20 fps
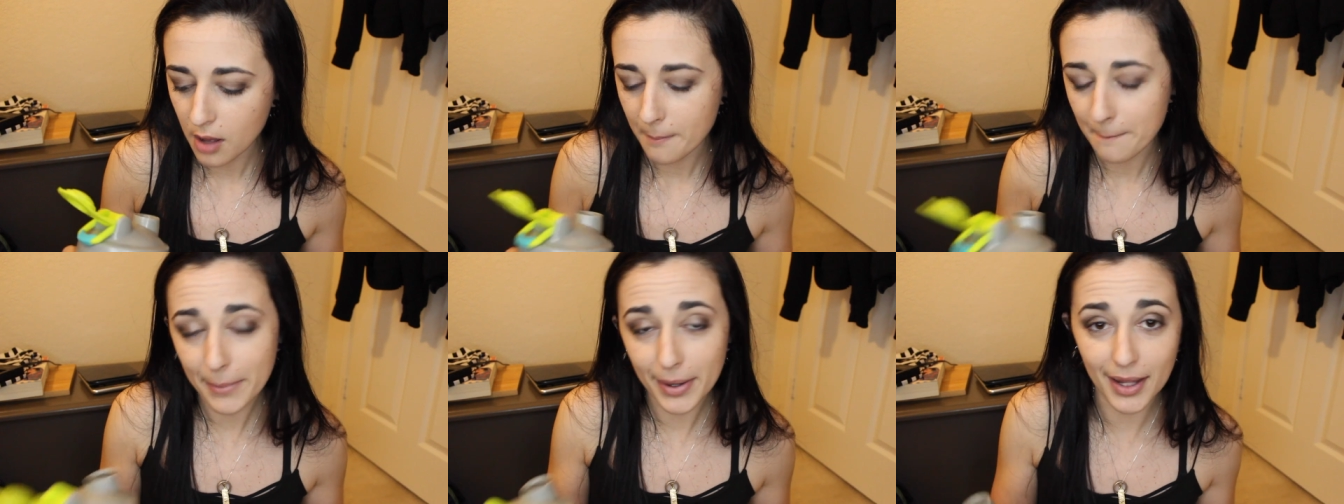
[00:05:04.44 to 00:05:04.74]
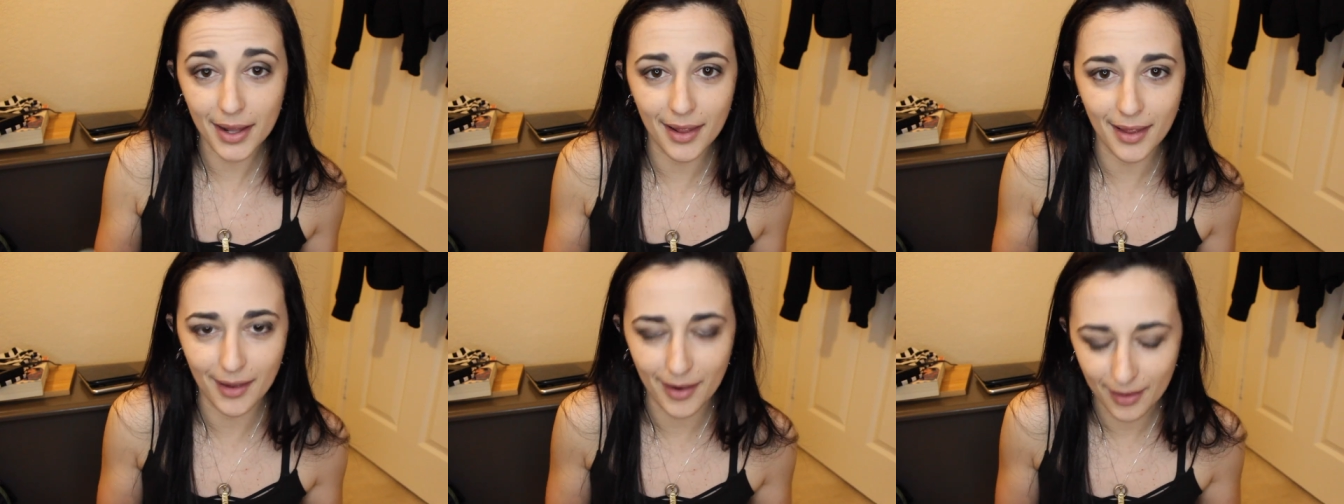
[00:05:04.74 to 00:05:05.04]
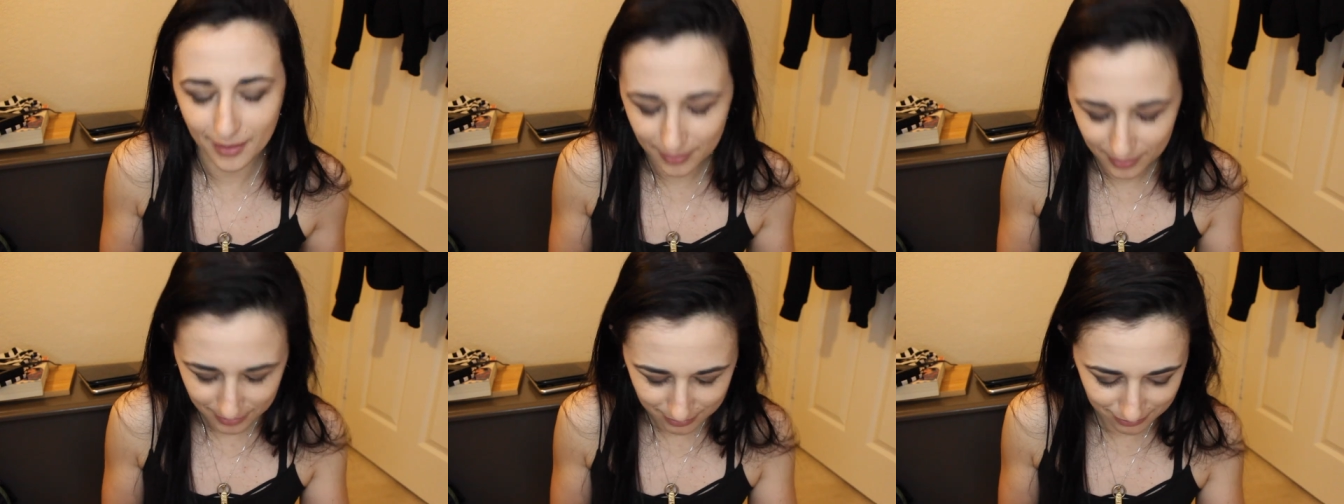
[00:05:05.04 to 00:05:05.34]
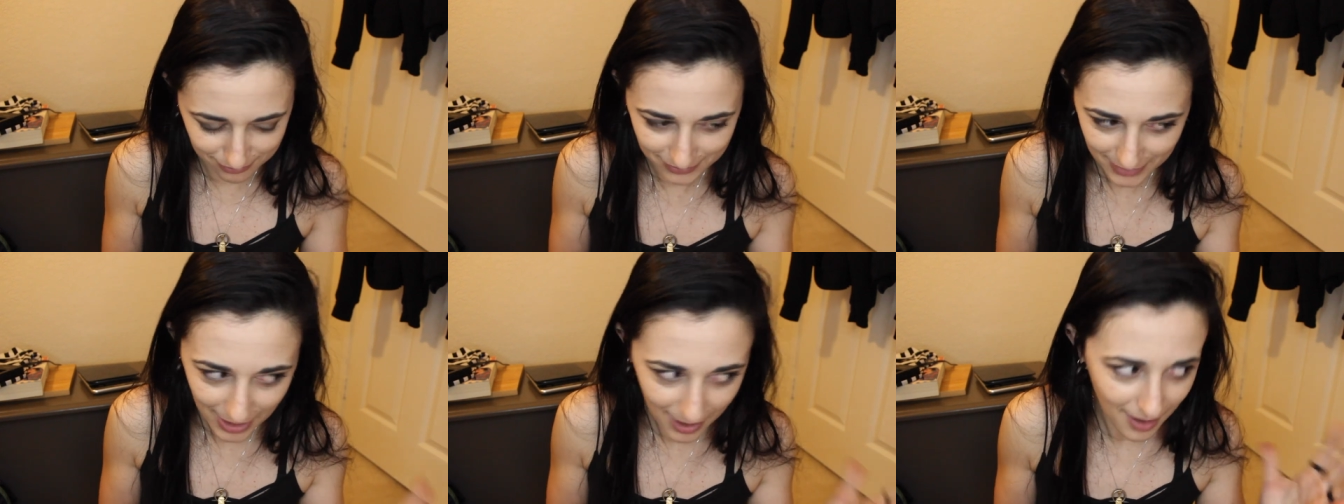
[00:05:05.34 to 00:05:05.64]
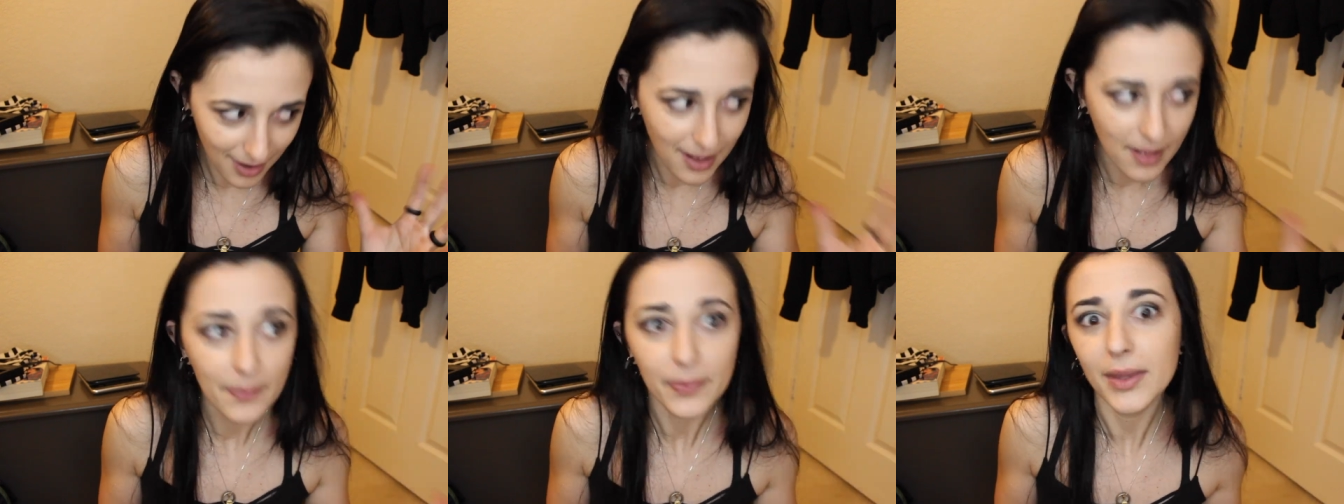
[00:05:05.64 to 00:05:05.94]
But
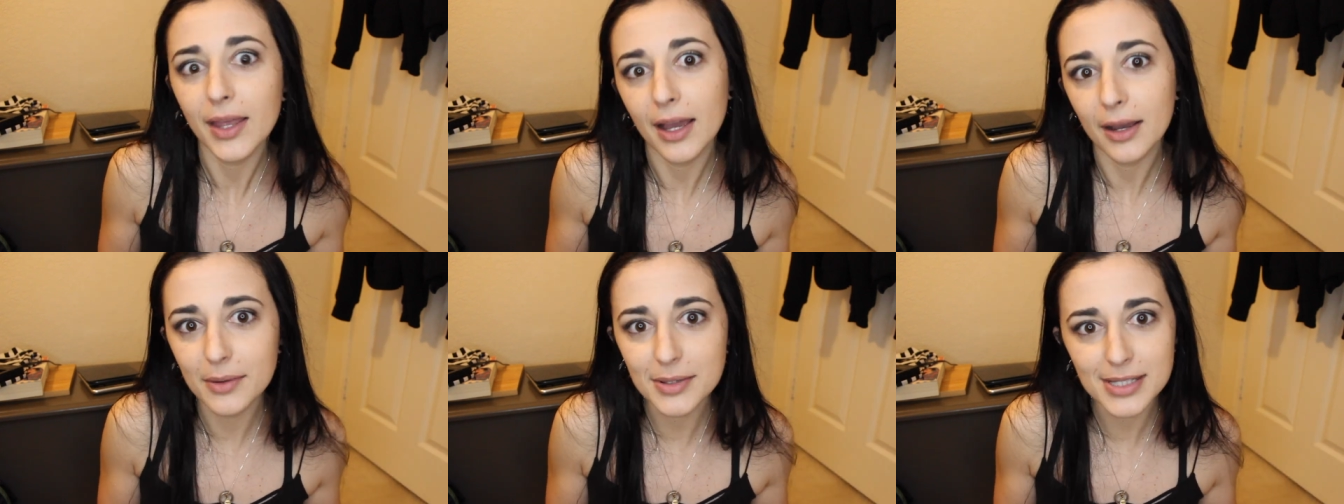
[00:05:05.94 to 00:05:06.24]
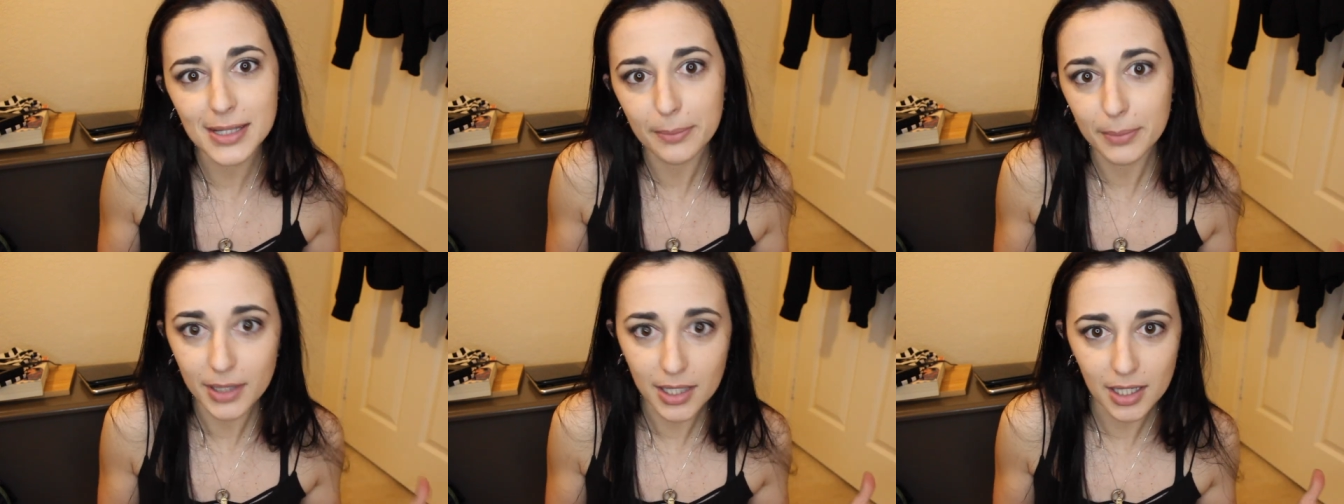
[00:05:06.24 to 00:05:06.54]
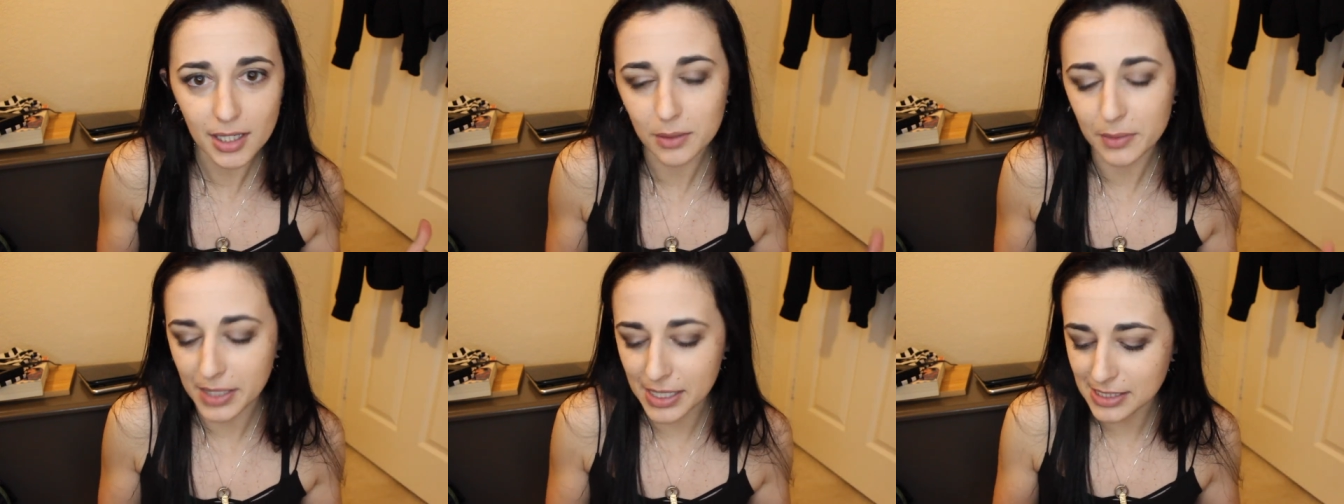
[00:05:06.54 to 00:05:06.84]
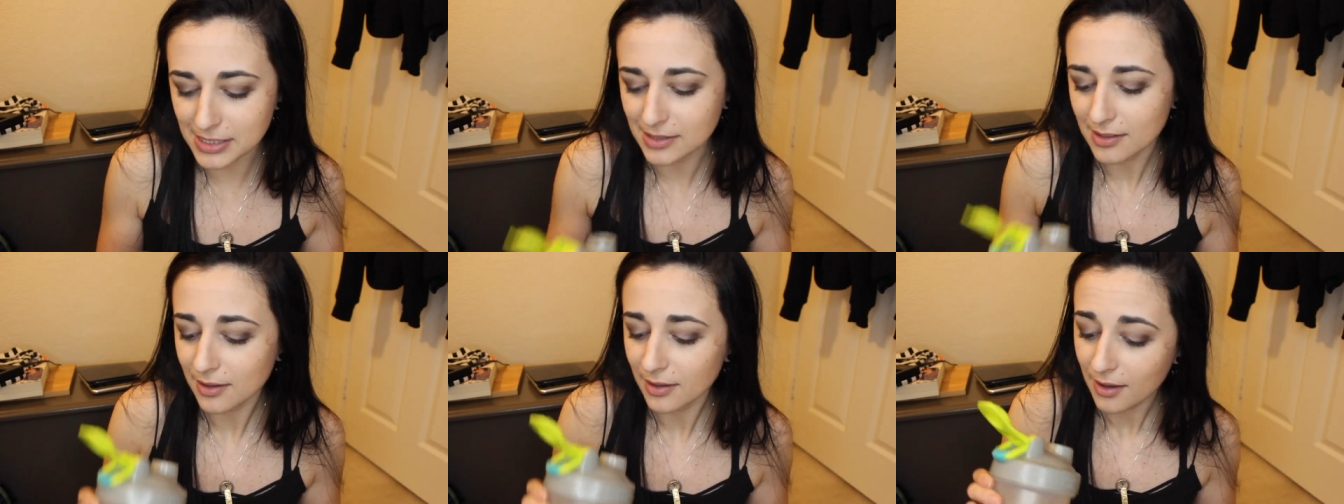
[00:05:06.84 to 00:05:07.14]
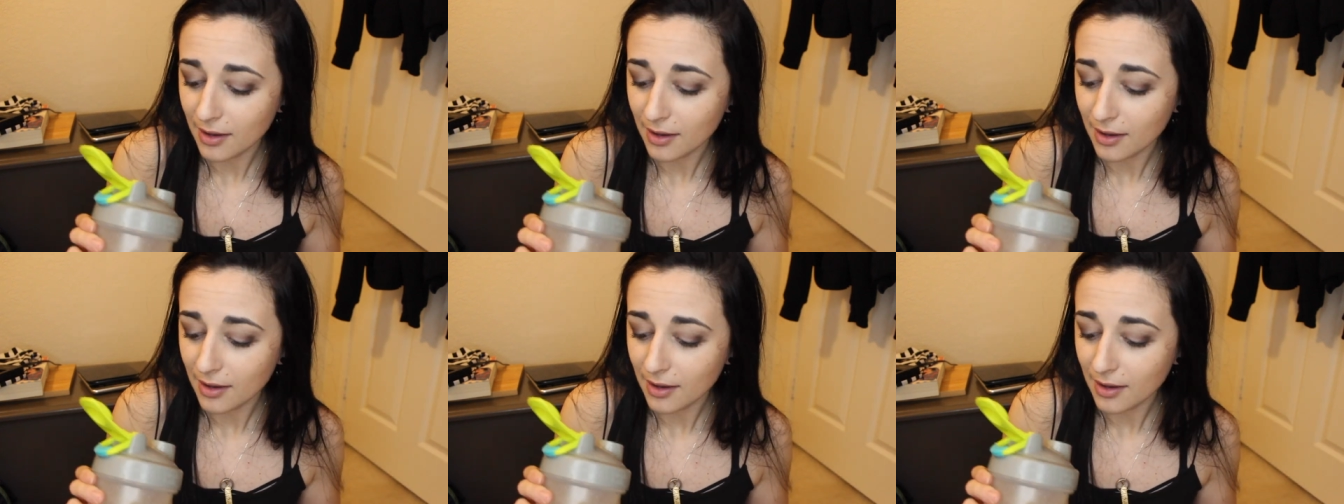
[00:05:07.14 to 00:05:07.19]
I always say but anyways.